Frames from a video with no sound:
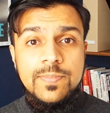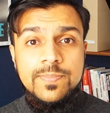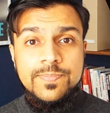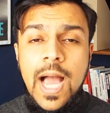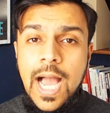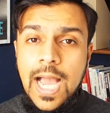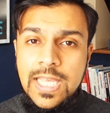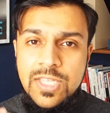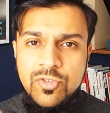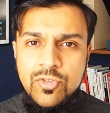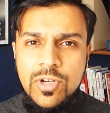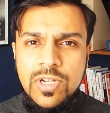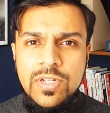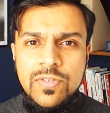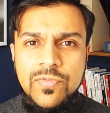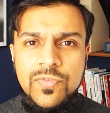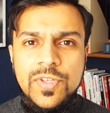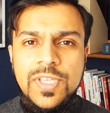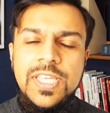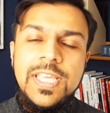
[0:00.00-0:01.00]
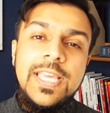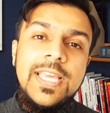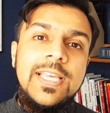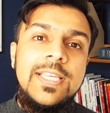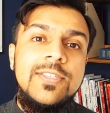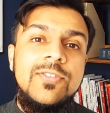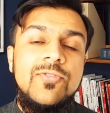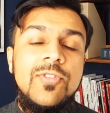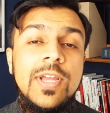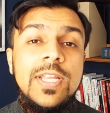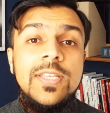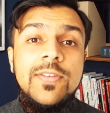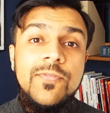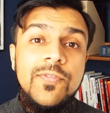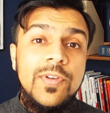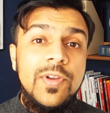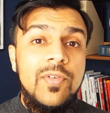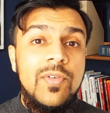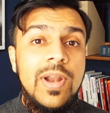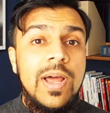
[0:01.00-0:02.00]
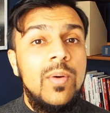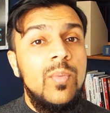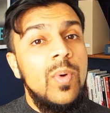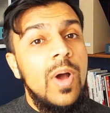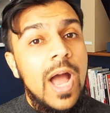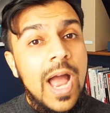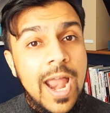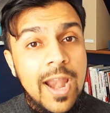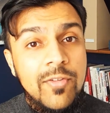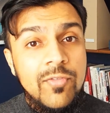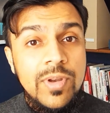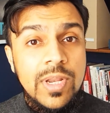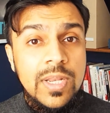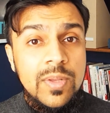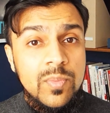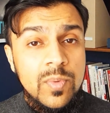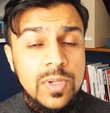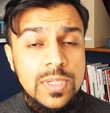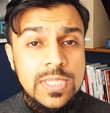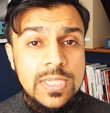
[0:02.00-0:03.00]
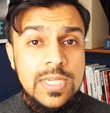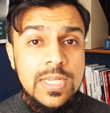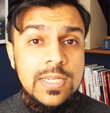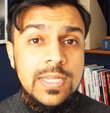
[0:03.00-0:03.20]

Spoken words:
I struggled for years trying to figure out what I really wanted,